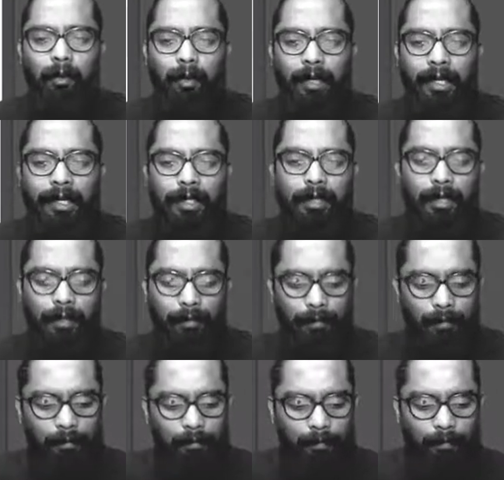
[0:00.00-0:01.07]
or anything,
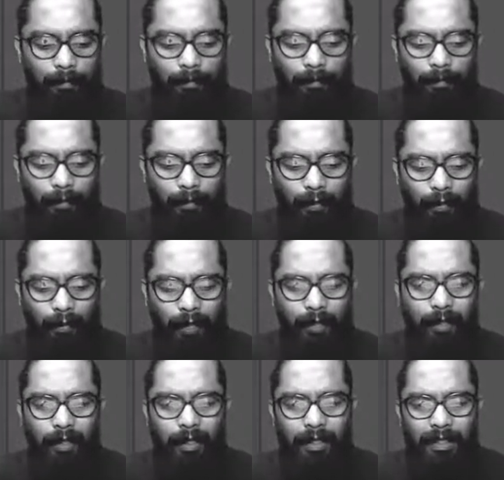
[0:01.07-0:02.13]
you can
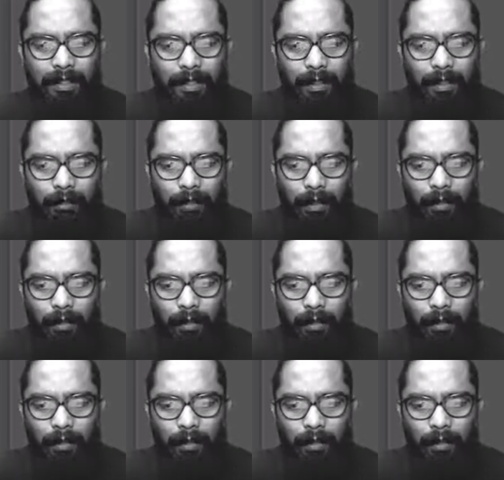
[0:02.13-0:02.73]
create easily.